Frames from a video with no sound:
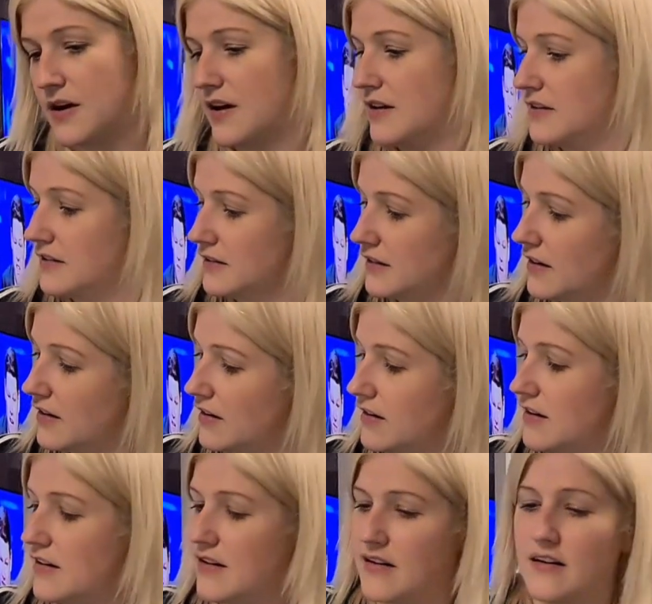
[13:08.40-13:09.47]
one,
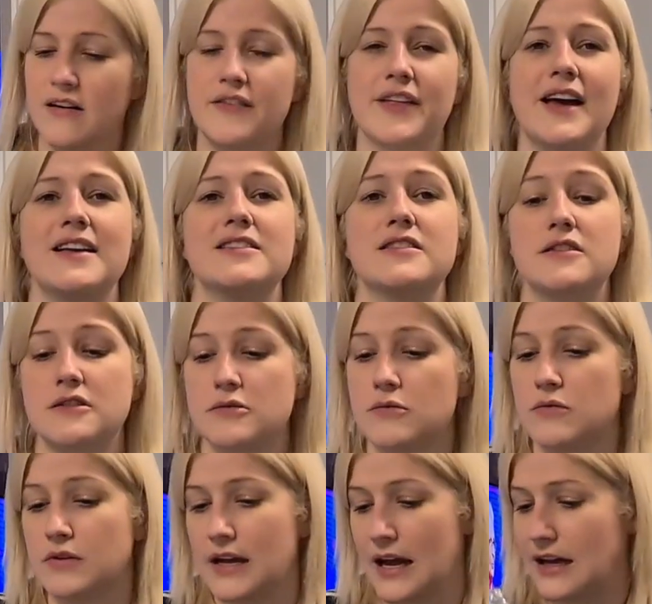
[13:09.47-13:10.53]
oh, that's
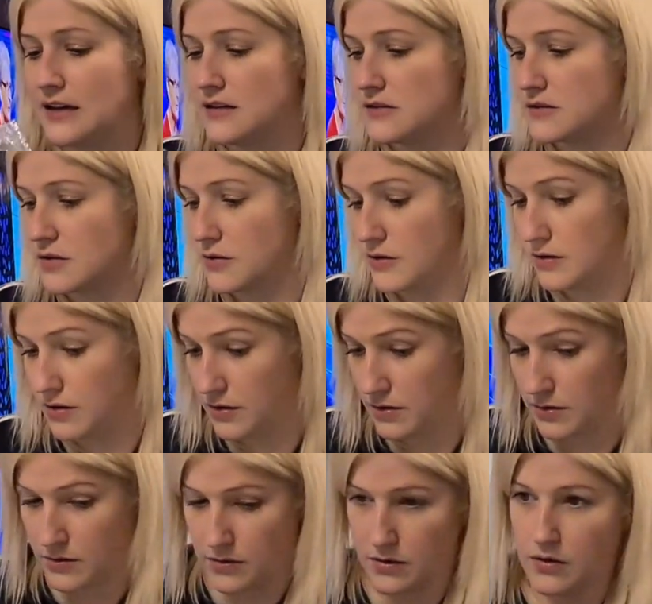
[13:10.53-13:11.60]
so nice
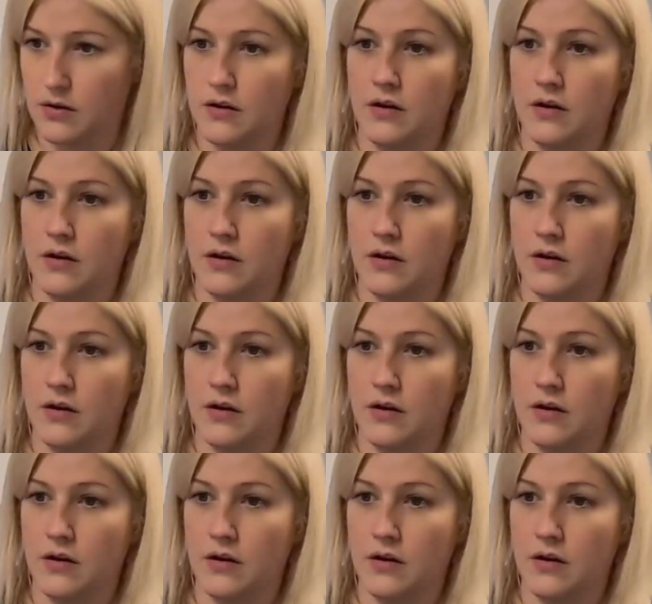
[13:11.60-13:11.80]
too.